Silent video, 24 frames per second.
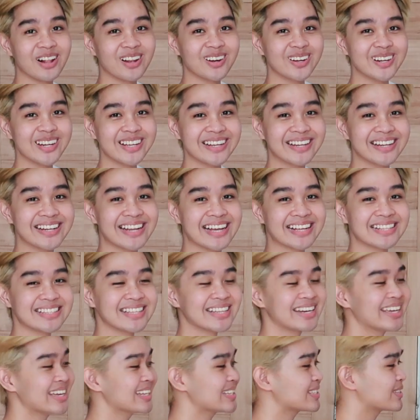already
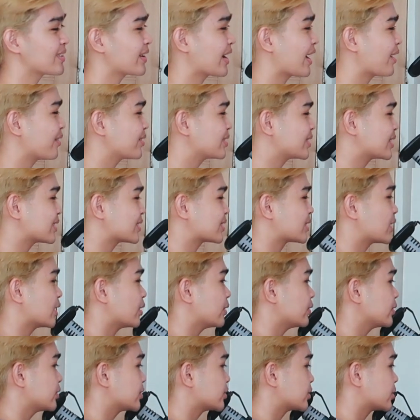connected it, so I would just
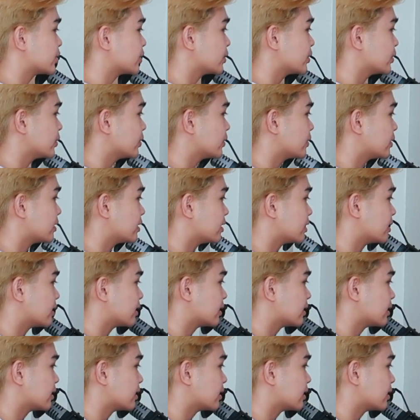go to